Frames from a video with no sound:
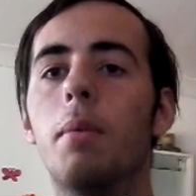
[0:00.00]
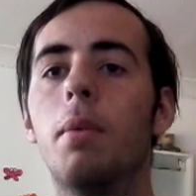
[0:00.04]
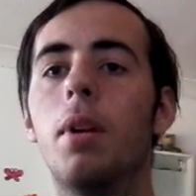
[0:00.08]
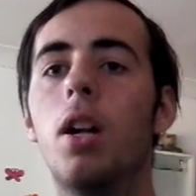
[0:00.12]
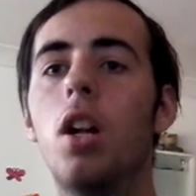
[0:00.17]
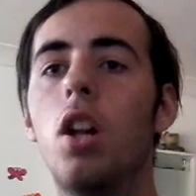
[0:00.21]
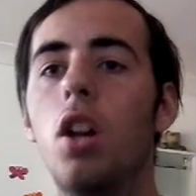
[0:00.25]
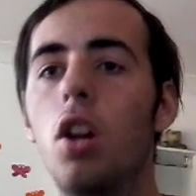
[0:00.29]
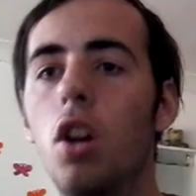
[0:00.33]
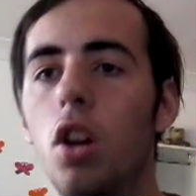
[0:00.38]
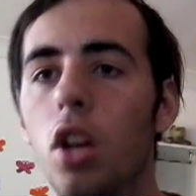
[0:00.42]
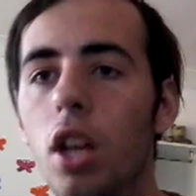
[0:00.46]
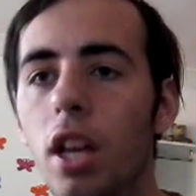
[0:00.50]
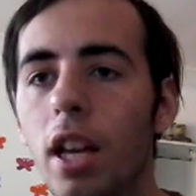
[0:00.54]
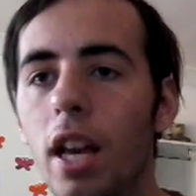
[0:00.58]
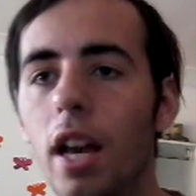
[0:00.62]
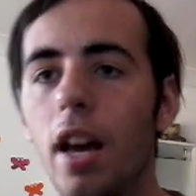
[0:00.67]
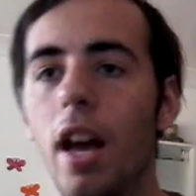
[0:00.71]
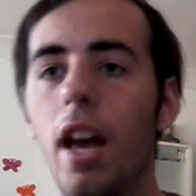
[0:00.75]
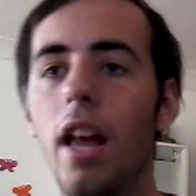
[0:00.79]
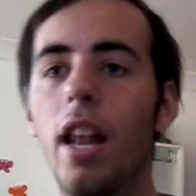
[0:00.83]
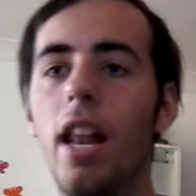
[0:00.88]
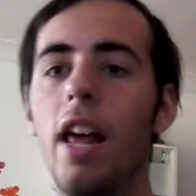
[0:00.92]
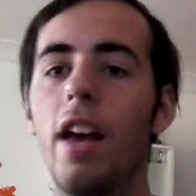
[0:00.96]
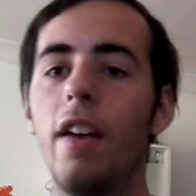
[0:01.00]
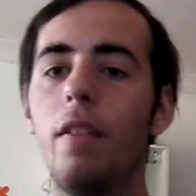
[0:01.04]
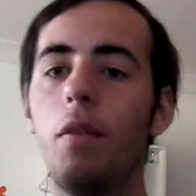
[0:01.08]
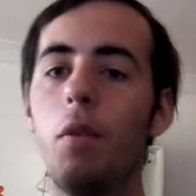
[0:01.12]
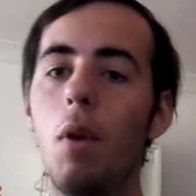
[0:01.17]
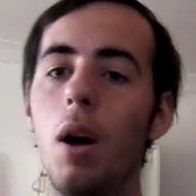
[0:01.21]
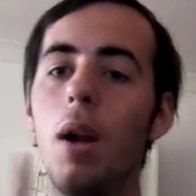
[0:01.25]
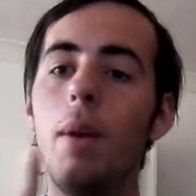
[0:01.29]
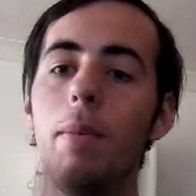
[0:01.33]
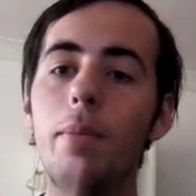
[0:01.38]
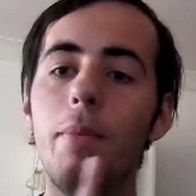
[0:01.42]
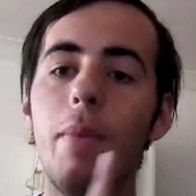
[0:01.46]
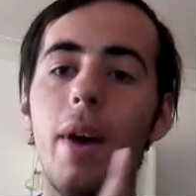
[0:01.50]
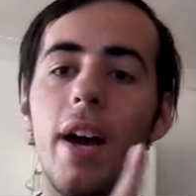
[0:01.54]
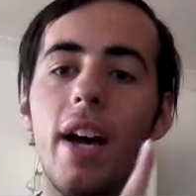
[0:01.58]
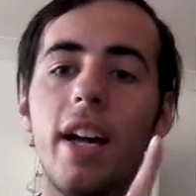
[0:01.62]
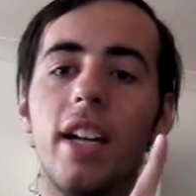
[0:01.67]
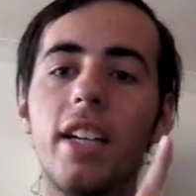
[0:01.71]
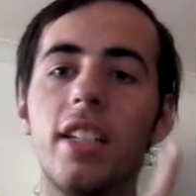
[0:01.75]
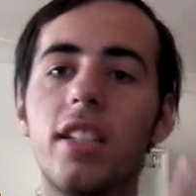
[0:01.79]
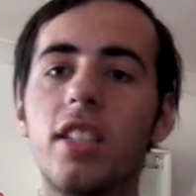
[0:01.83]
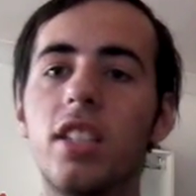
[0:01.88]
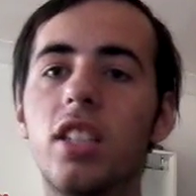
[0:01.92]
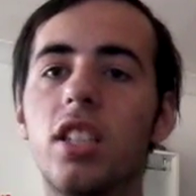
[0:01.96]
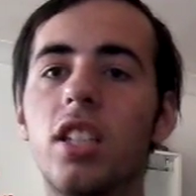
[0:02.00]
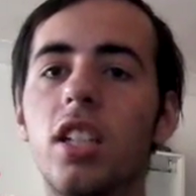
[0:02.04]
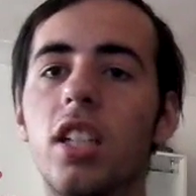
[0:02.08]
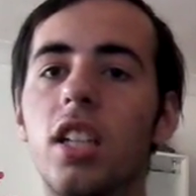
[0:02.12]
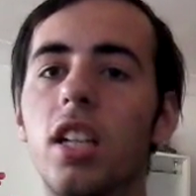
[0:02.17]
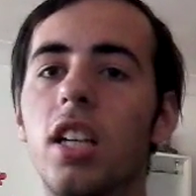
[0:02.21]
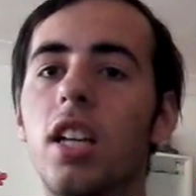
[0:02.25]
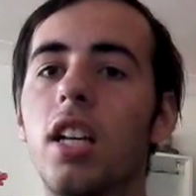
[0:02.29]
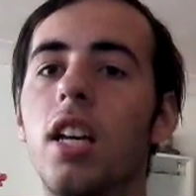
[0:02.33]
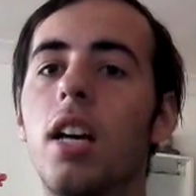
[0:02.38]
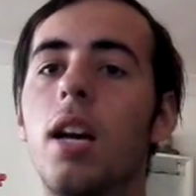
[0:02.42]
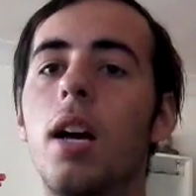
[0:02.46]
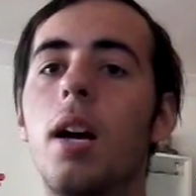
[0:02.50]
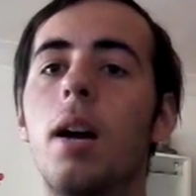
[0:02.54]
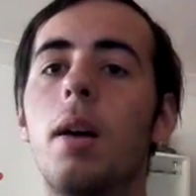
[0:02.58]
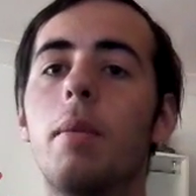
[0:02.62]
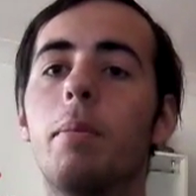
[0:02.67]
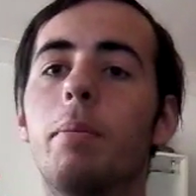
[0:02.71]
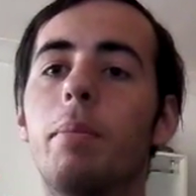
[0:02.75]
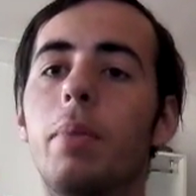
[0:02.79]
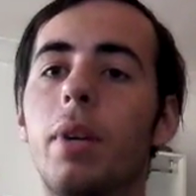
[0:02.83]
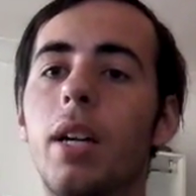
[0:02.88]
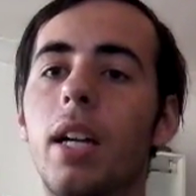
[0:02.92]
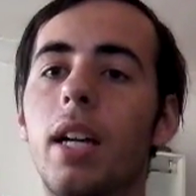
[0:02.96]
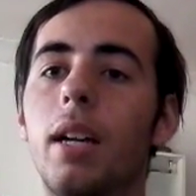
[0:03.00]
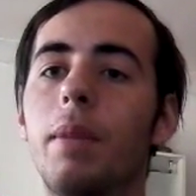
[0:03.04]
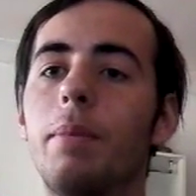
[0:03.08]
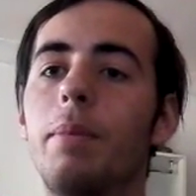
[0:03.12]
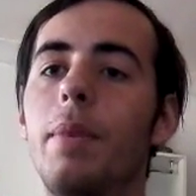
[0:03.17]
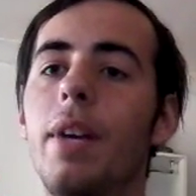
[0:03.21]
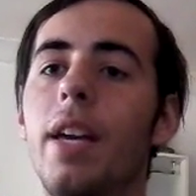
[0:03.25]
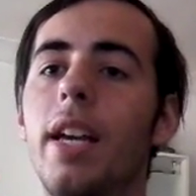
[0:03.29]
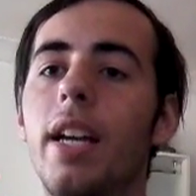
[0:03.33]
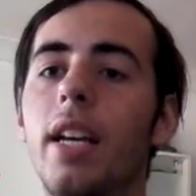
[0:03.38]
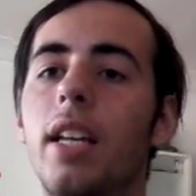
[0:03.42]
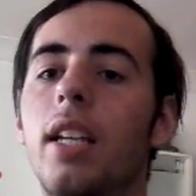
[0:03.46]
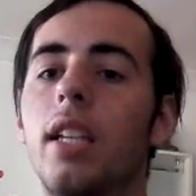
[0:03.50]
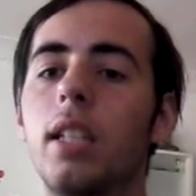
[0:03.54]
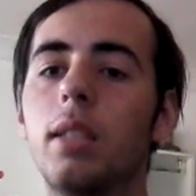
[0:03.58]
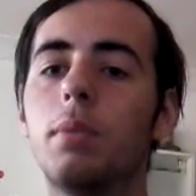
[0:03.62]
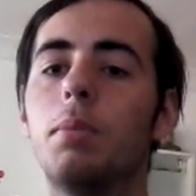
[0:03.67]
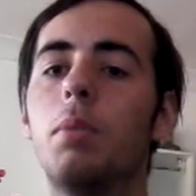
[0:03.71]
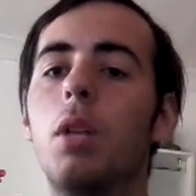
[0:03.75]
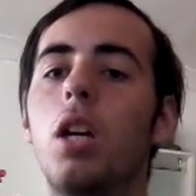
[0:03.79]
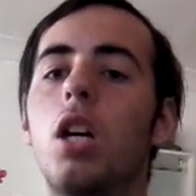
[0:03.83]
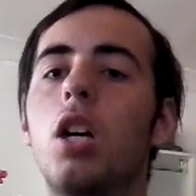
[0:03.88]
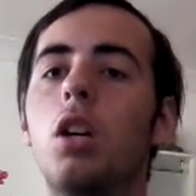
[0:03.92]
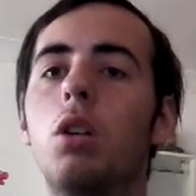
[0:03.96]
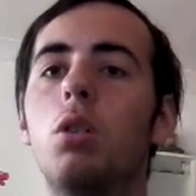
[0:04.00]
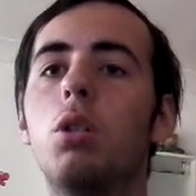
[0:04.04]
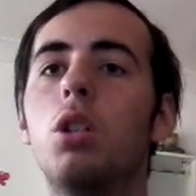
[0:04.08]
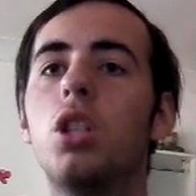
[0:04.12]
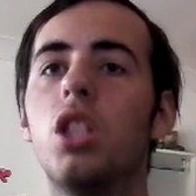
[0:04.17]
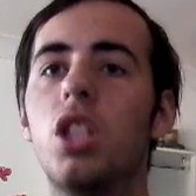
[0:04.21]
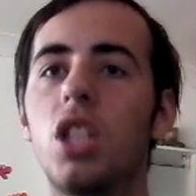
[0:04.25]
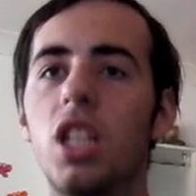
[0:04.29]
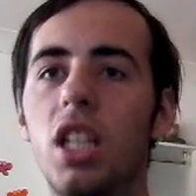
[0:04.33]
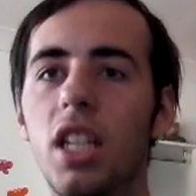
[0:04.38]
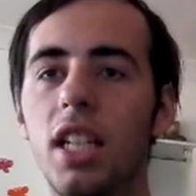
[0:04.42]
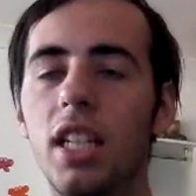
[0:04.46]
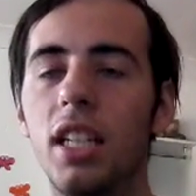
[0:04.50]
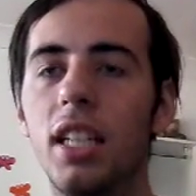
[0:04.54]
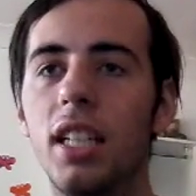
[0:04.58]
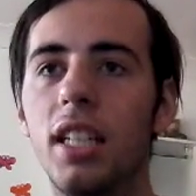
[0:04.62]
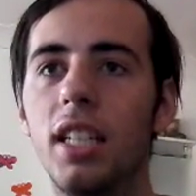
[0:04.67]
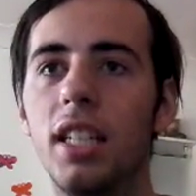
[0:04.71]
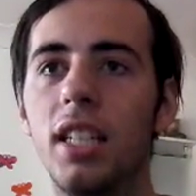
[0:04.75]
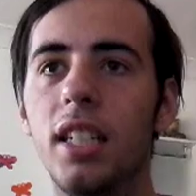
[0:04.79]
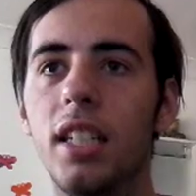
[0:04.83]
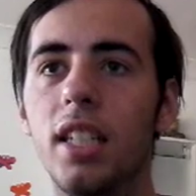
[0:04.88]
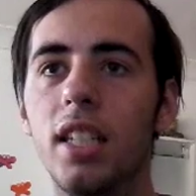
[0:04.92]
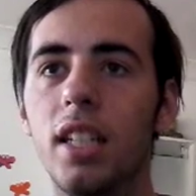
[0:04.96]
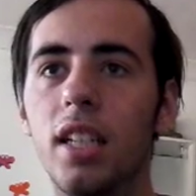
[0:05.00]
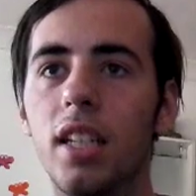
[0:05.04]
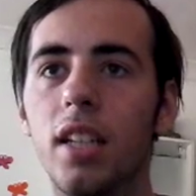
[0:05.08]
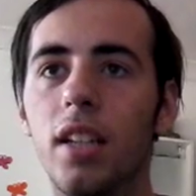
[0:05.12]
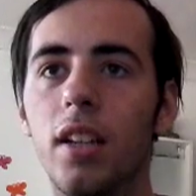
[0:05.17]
But only I have one match, but I can make an explosion.